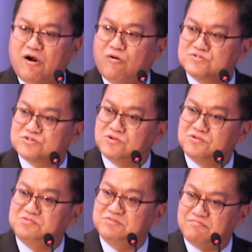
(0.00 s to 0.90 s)

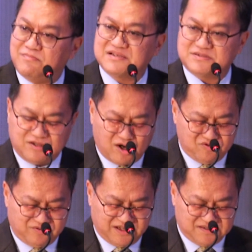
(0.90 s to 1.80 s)
also must
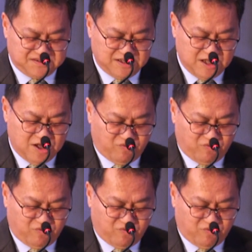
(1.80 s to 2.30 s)
now deal